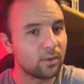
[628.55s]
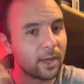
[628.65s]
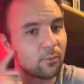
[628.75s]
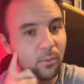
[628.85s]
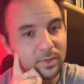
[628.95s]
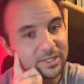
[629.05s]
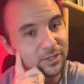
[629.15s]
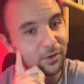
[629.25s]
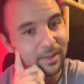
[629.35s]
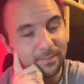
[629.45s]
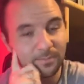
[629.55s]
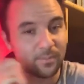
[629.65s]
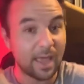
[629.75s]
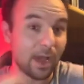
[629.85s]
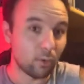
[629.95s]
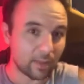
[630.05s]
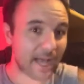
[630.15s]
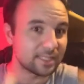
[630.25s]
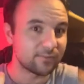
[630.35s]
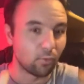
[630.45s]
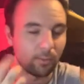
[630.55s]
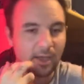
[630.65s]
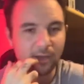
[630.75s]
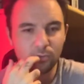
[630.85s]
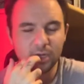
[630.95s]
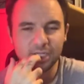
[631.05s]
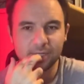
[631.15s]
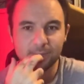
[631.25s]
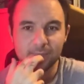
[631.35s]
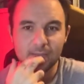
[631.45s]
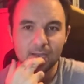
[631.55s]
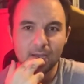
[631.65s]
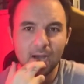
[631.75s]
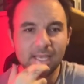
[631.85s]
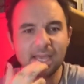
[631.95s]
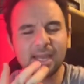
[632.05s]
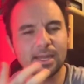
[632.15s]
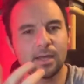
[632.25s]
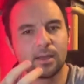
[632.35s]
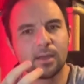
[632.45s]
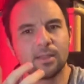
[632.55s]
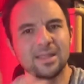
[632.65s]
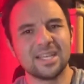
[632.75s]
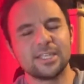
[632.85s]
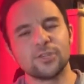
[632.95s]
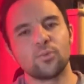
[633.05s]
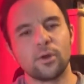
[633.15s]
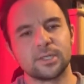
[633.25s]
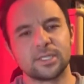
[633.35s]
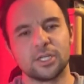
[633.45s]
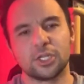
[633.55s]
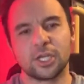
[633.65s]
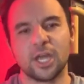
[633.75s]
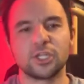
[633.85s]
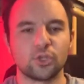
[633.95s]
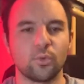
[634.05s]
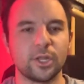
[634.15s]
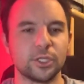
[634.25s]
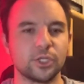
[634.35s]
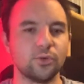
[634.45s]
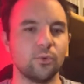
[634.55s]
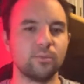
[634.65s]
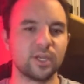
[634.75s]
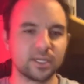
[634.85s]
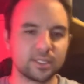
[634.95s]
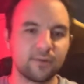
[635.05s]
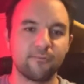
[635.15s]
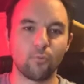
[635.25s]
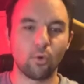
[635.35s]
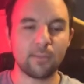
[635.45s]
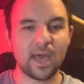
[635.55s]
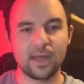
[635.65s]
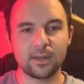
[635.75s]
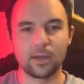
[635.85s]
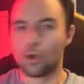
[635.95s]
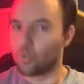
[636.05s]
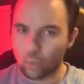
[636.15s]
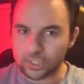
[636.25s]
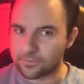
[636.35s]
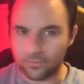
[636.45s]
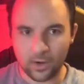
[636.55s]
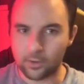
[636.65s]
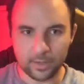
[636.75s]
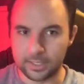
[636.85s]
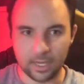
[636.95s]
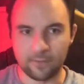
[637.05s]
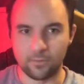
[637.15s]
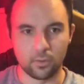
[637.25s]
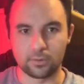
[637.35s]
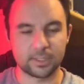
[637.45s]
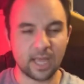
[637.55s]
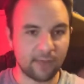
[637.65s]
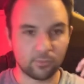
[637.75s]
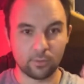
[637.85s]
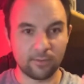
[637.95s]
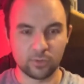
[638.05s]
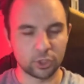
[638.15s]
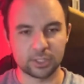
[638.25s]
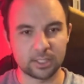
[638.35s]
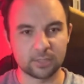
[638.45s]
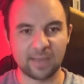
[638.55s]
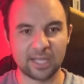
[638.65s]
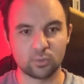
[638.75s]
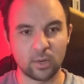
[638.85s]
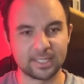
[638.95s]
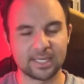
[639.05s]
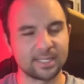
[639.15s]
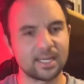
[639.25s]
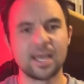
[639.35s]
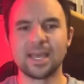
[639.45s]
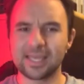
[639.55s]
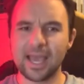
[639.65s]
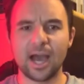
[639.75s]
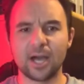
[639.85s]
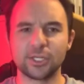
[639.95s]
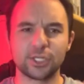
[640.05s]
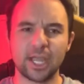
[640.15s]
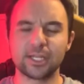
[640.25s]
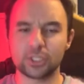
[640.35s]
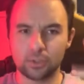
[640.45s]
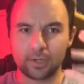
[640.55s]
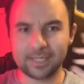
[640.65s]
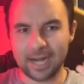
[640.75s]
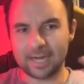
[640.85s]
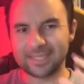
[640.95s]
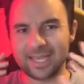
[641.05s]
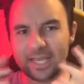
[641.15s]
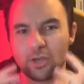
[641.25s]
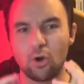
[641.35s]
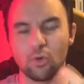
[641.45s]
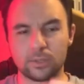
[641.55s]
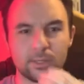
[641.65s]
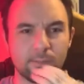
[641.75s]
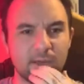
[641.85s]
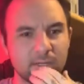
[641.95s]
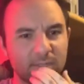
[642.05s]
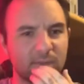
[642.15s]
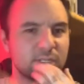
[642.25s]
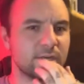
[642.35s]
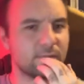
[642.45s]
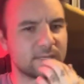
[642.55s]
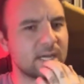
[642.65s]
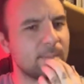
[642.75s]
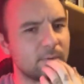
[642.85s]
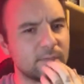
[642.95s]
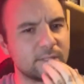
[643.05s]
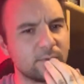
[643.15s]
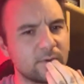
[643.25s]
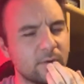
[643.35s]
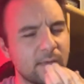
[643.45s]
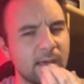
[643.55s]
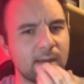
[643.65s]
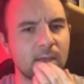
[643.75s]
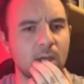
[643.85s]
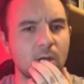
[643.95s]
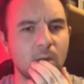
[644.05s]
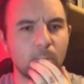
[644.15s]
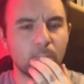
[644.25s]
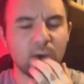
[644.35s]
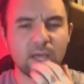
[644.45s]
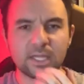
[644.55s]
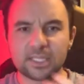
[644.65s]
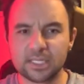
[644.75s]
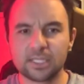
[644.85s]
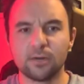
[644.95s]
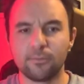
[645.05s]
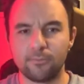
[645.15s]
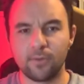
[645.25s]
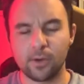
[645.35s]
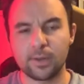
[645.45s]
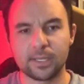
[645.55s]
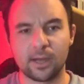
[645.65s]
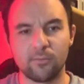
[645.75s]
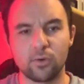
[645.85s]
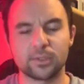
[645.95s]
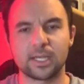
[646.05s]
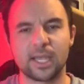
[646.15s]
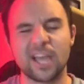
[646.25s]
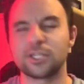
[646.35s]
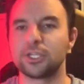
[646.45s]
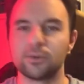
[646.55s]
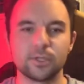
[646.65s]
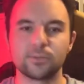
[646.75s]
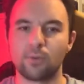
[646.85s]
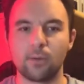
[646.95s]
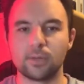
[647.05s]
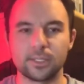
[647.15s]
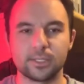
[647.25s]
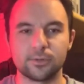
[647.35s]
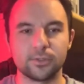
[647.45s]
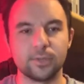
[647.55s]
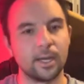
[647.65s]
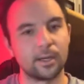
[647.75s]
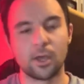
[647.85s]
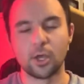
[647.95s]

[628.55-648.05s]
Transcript: like what we saw now last format, which, again, this is where it's such a catch-22 because the format was very diverse after even just this past YCS. Yeah, Unchained started kind of taking hold of the meta, especially near the top 32 and all that, but it's still very diverse. Like Kashtira is probably a tier two deck.